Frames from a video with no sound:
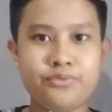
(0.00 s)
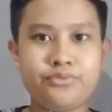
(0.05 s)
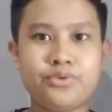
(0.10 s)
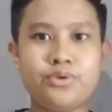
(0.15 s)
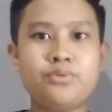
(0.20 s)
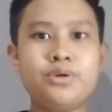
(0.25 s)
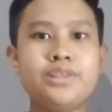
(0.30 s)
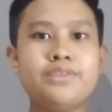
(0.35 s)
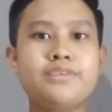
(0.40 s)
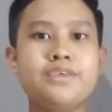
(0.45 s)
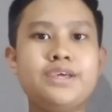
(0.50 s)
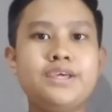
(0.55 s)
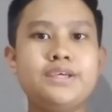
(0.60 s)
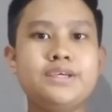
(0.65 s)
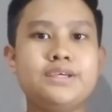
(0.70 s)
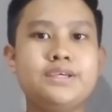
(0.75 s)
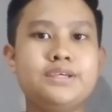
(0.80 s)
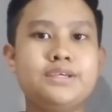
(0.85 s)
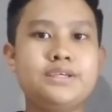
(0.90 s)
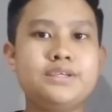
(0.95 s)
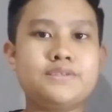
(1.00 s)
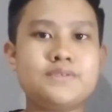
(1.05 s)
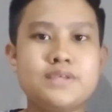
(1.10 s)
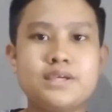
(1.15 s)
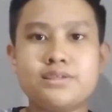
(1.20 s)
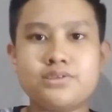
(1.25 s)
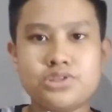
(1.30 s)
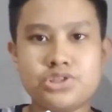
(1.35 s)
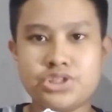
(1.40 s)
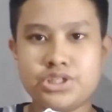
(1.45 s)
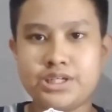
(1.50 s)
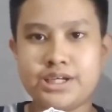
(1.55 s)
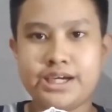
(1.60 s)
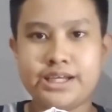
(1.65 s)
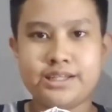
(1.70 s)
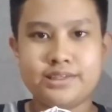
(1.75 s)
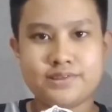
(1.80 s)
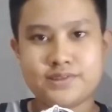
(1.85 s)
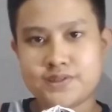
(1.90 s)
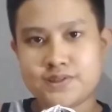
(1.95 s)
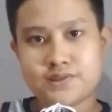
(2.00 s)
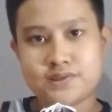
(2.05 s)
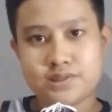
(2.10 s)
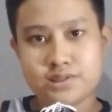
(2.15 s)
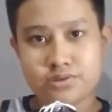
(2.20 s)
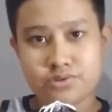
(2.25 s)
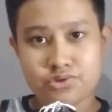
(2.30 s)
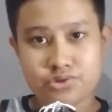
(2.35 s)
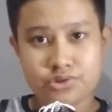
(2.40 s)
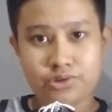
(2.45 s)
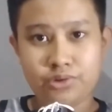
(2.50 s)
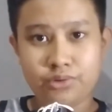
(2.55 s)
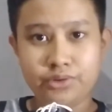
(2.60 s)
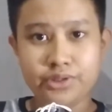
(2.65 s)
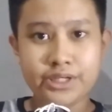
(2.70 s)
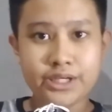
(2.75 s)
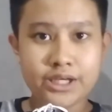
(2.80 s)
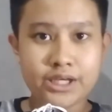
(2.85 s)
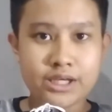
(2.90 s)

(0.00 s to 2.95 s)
For one thing, is that she died at 60 years old.